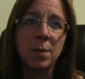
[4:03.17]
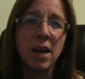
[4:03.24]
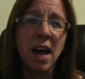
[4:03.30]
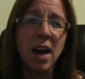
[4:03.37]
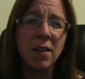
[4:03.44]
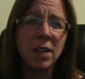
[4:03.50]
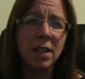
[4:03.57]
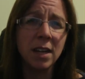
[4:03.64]
but
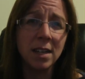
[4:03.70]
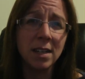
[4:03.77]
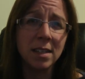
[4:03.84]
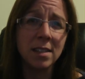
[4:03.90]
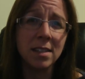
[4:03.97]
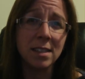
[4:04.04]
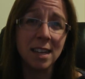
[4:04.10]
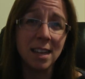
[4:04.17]
having an
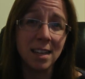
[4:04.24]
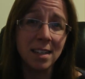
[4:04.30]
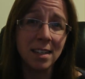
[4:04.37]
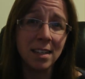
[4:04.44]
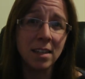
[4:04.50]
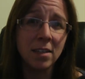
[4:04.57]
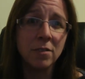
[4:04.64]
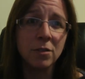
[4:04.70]

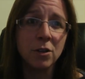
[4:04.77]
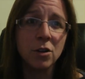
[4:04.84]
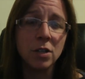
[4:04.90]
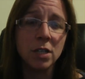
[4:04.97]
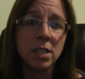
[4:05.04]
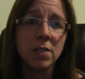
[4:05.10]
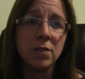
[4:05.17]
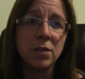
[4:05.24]
understanding of
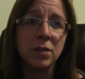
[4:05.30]
cognitive